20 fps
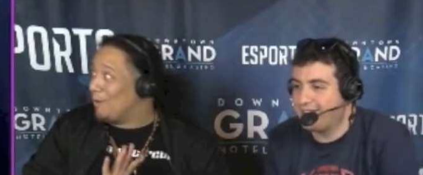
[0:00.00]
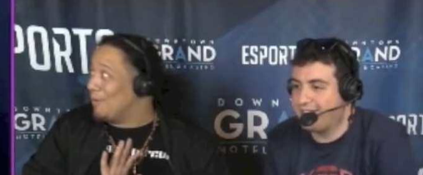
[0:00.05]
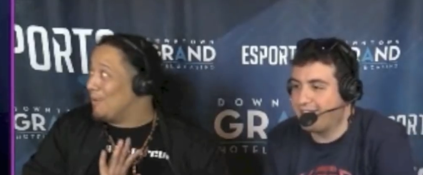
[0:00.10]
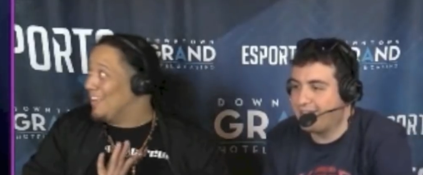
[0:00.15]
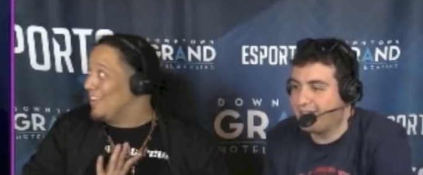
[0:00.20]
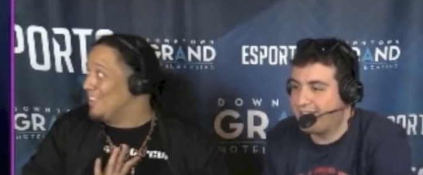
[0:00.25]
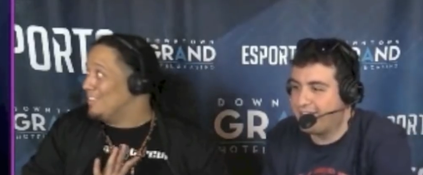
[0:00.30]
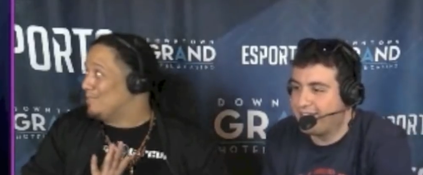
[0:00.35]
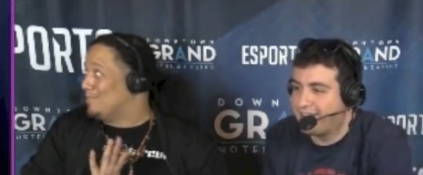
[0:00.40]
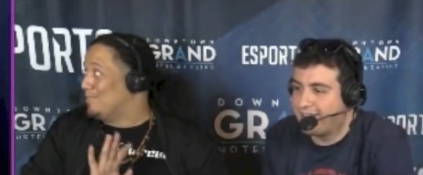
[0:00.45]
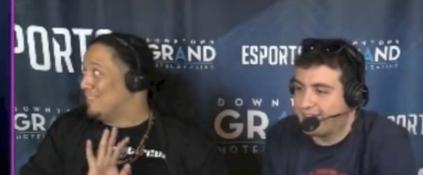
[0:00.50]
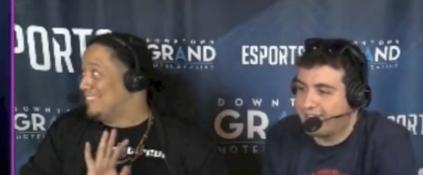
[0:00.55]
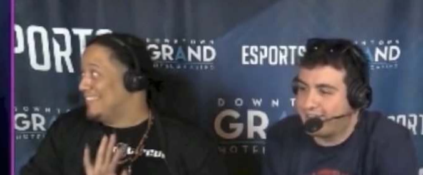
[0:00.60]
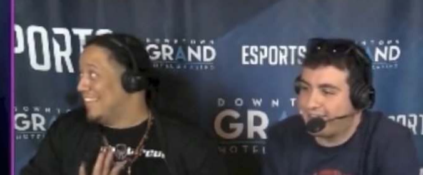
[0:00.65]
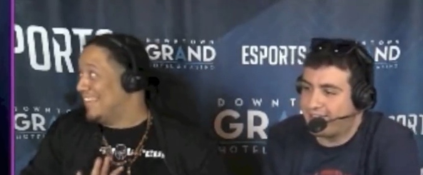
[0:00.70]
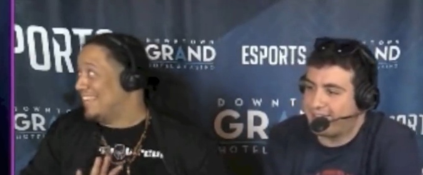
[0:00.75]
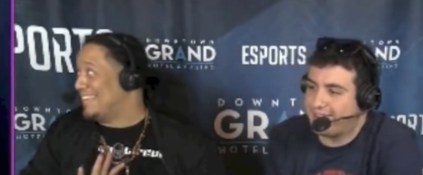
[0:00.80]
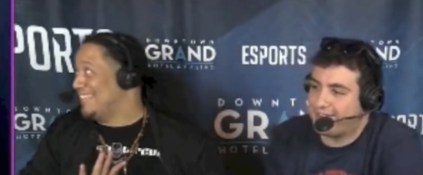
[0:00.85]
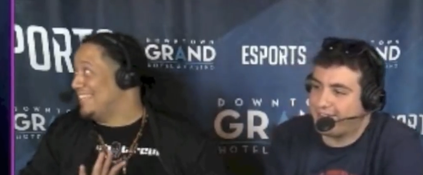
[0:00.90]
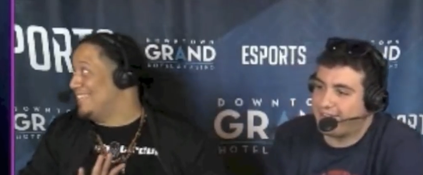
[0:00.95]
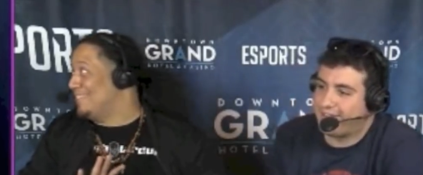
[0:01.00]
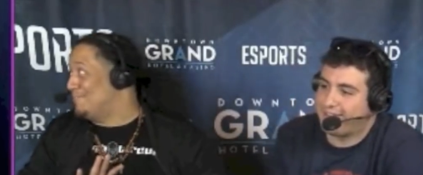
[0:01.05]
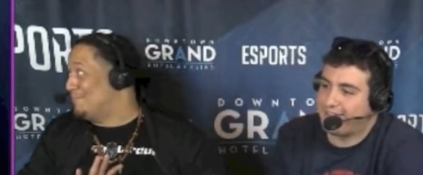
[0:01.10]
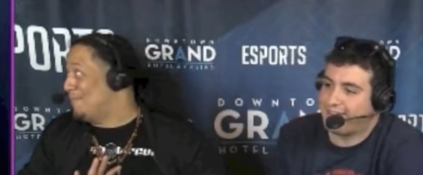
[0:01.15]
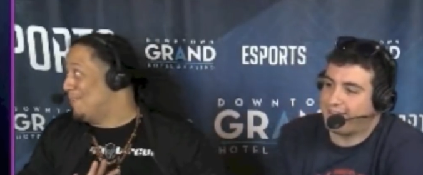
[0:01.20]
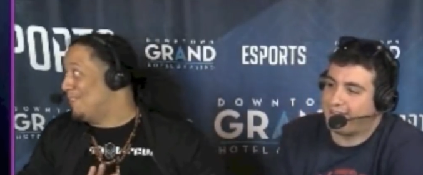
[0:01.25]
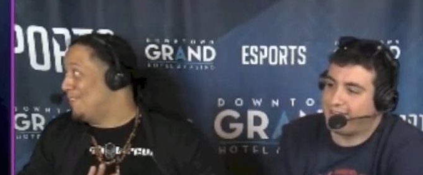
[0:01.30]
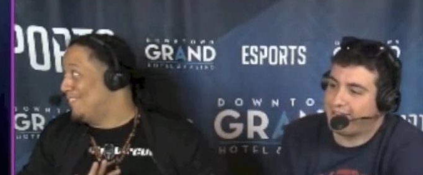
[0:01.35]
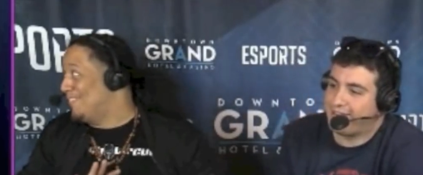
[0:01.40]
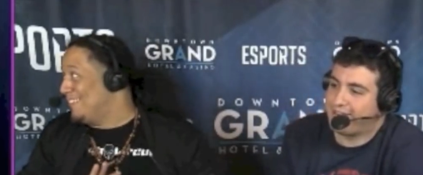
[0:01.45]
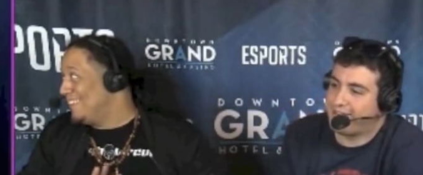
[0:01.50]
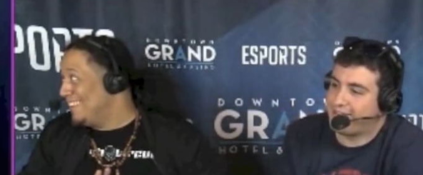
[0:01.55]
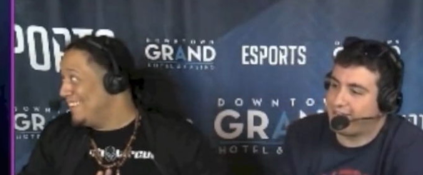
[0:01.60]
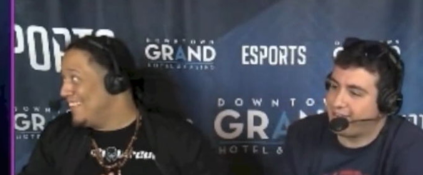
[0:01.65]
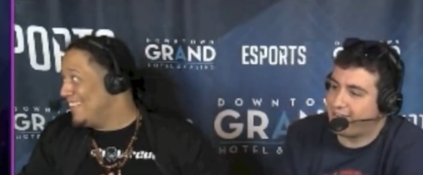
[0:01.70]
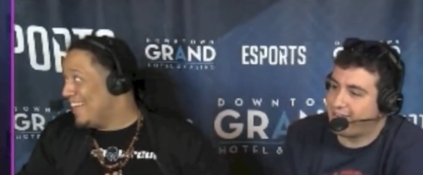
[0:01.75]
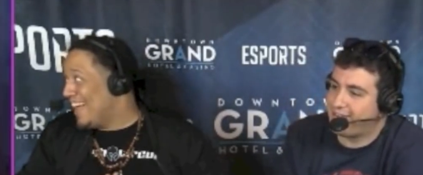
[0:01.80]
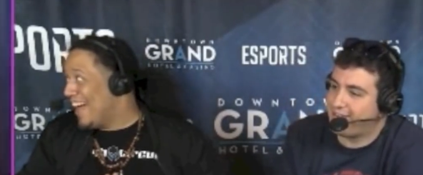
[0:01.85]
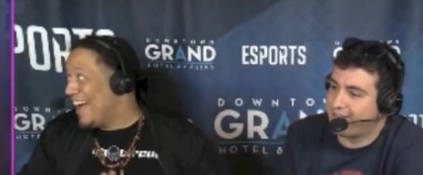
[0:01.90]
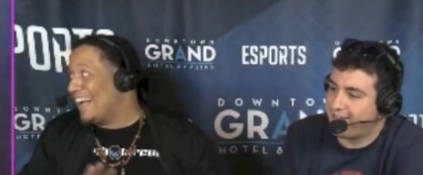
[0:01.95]
Speaker 1: is ridiculous, bro.
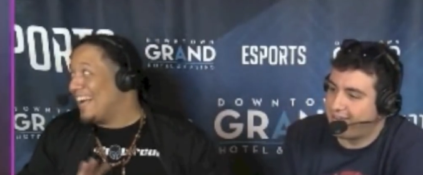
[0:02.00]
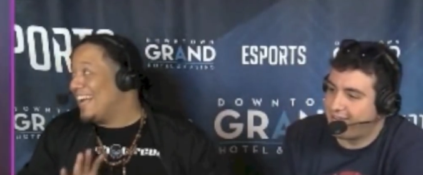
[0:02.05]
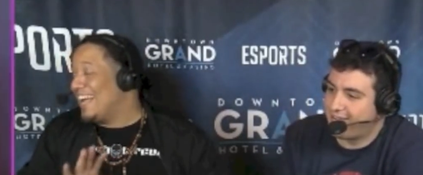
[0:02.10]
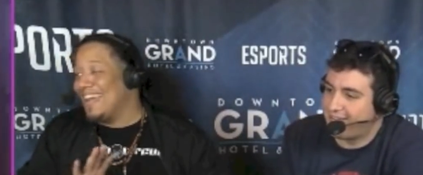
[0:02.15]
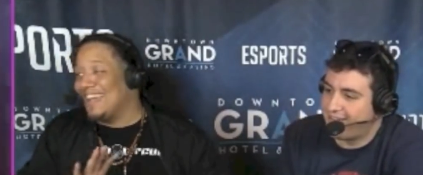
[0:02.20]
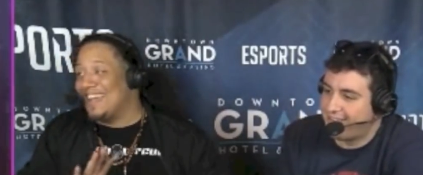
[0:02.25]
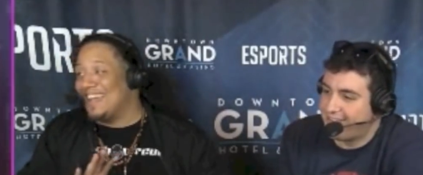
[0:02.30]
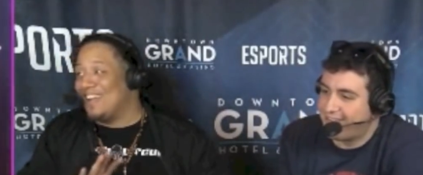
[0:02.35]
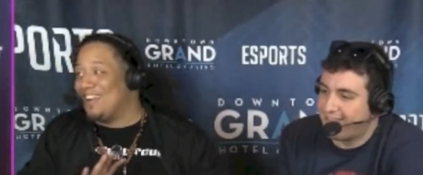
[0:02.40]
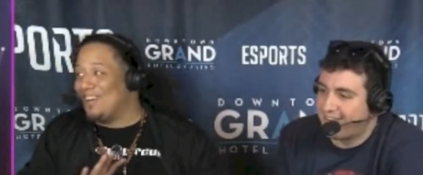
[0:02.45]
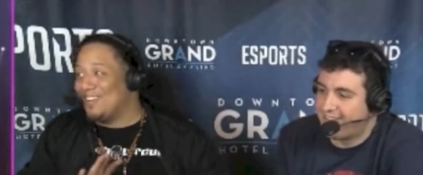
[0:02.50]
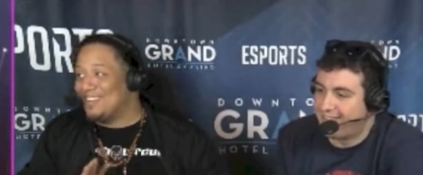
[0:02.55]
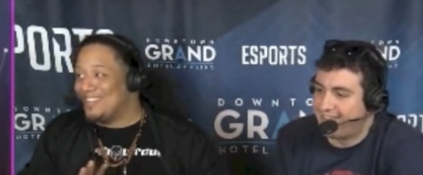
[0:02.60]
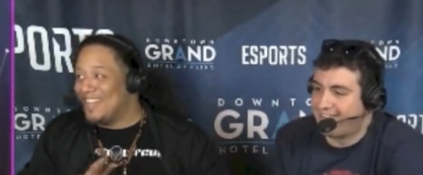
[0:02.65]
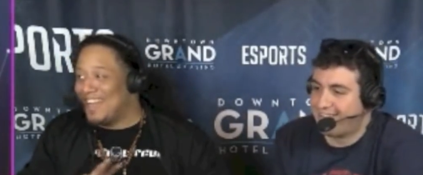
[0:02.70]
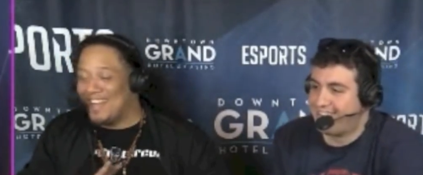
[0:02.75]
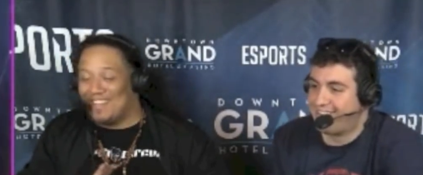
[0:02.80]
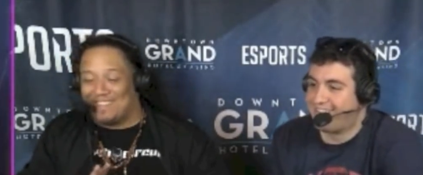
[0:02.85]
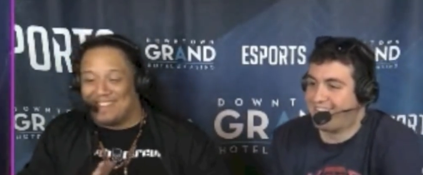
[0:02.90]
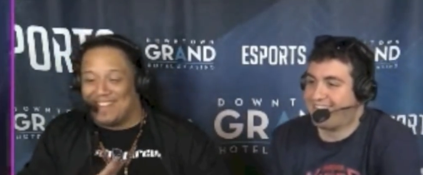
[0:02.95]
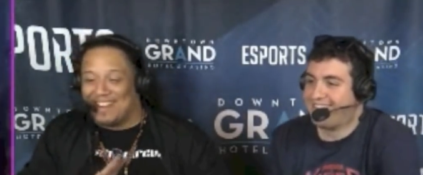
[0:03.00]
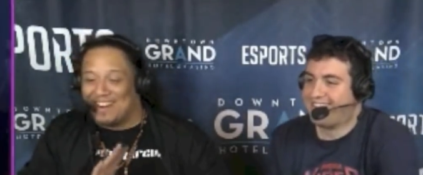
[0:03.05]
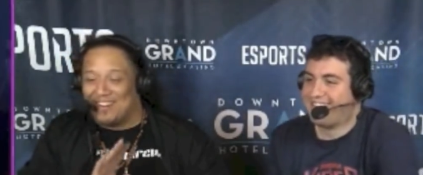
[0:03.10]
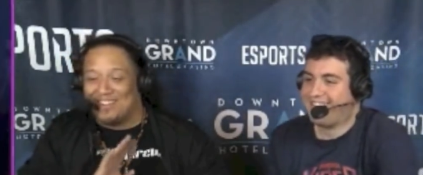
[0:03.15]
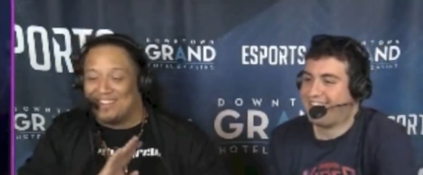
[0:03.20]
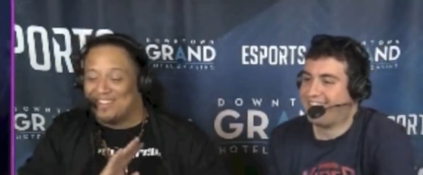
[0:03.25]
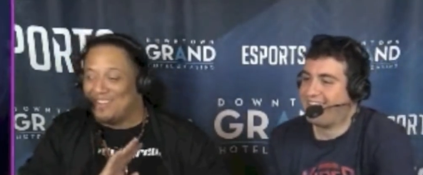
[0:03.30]
I could hear that all day, man. It all.